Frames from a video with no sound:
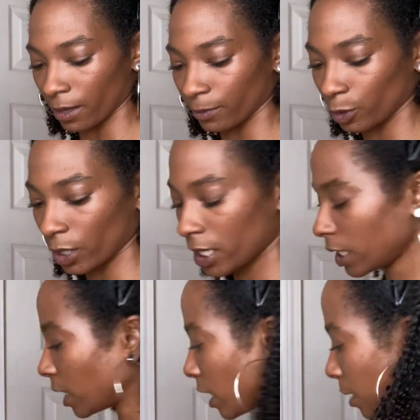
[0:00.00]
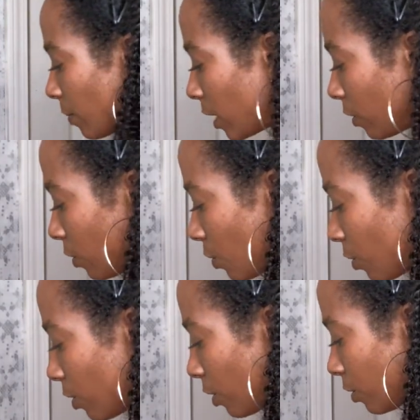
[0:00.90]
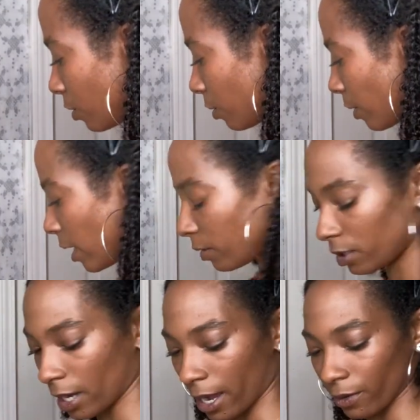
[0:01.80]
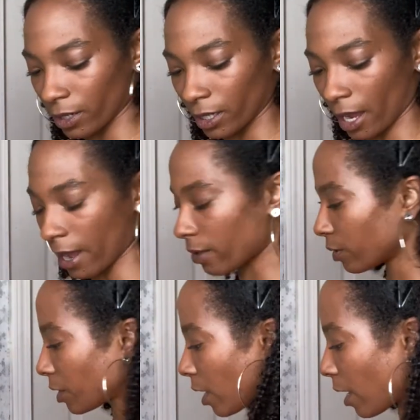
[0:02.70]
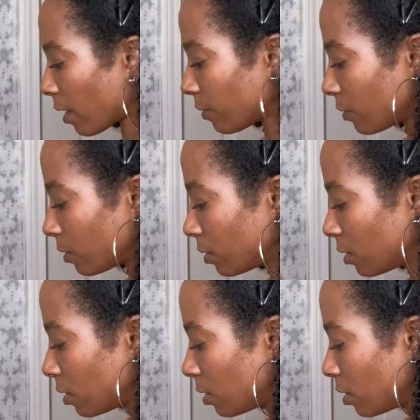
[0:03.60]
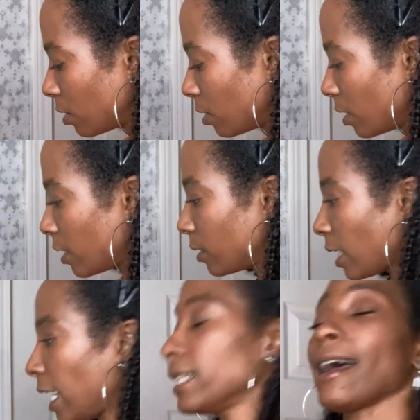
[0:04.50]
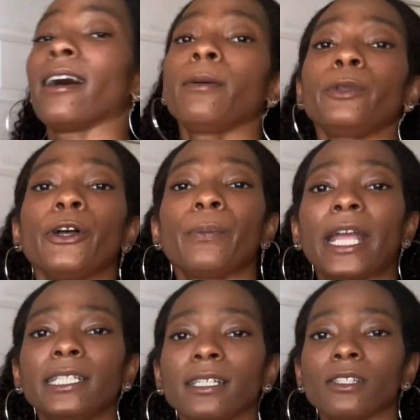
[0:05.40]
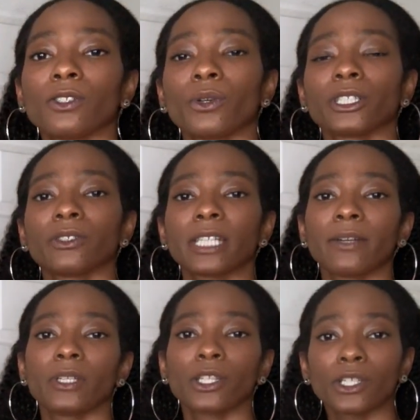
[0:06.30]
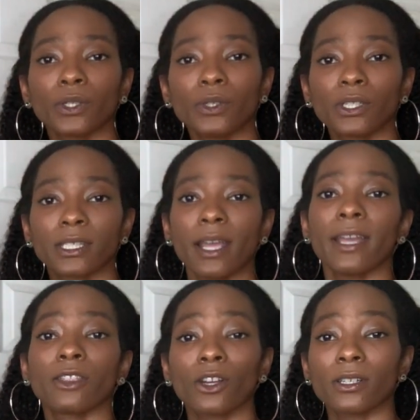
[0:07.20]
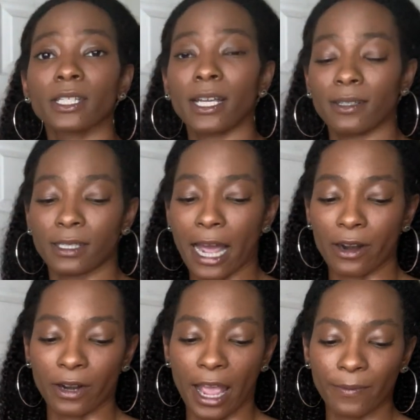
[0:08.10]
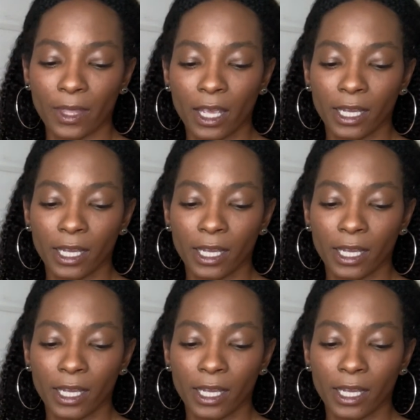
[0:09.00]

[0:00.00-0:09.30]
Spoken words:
I'm trying to keep my tutorials around an hour and a half. And I upload painting tutorials every Tuesday, Thursday, and Saturday.